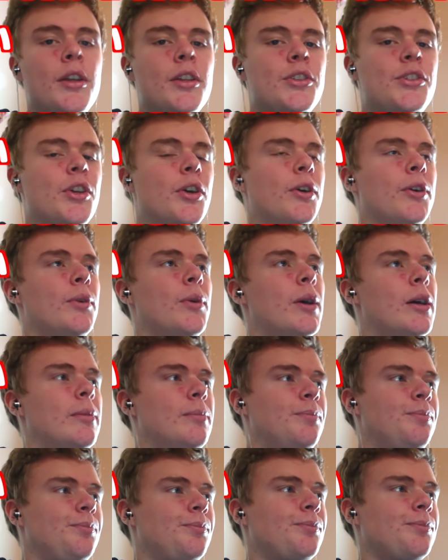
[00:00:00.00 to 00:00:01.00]
So,
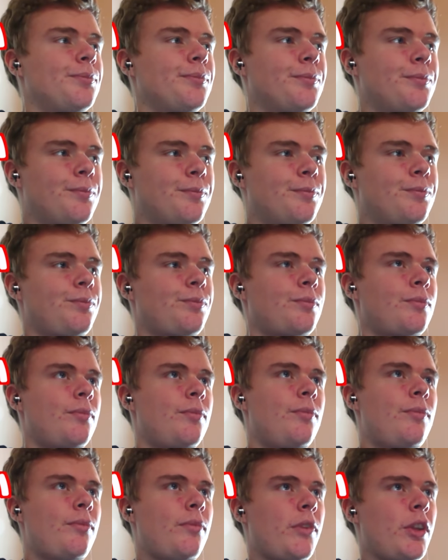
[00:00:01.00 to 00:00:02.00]

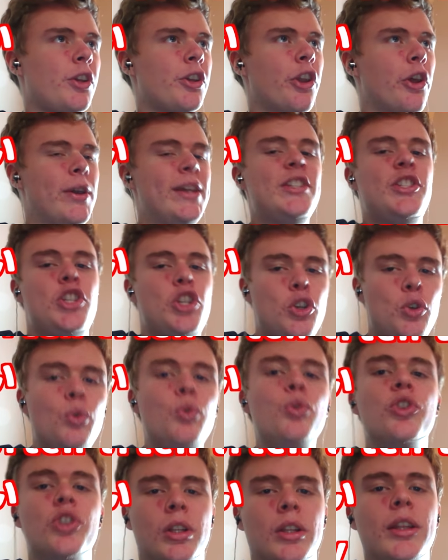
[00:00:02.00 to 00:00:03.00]
you know, he's
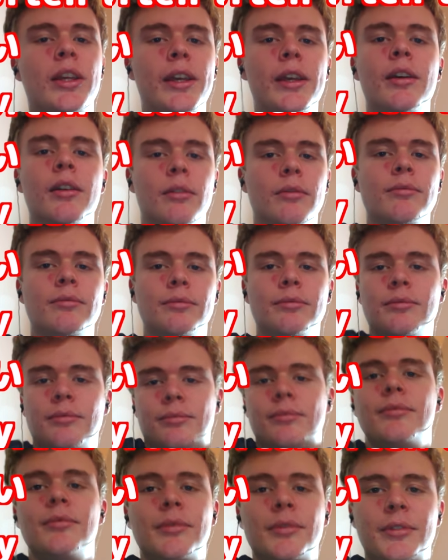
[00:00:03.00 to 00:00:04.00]
usually
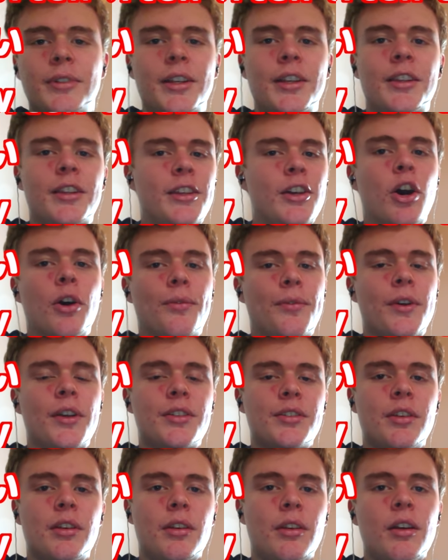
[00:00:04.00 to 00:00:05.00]
in the
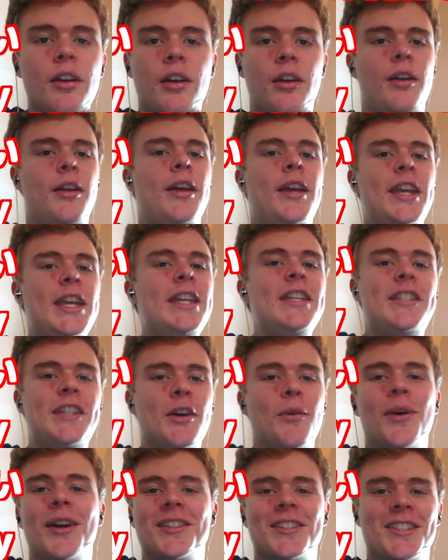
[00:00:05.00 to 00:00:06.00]
office.
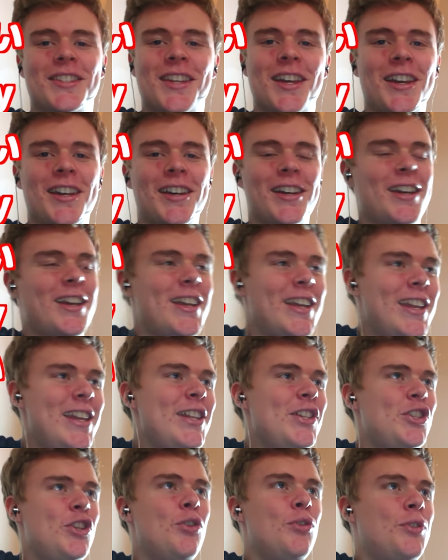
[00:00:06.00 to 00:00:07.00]
Easier way to say it,
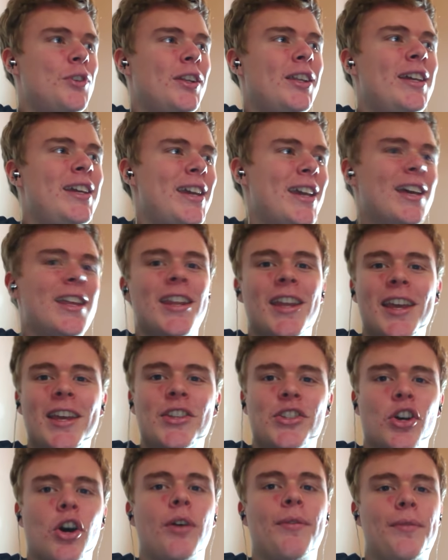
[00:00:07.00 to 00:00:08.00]
he's usually in
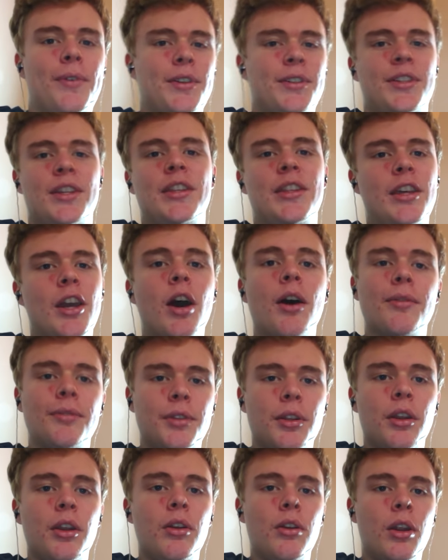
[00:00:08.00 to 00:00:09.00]
his office in the
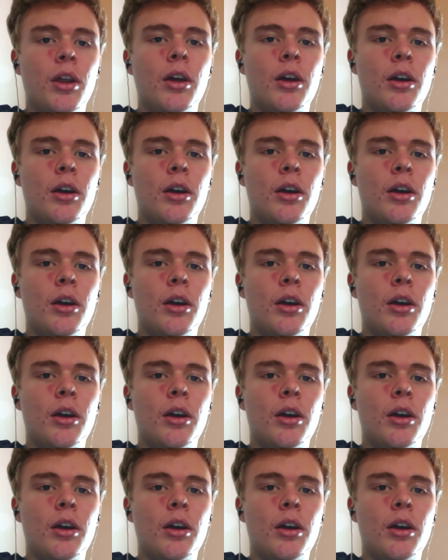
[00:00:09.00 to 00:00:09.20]
afternoon.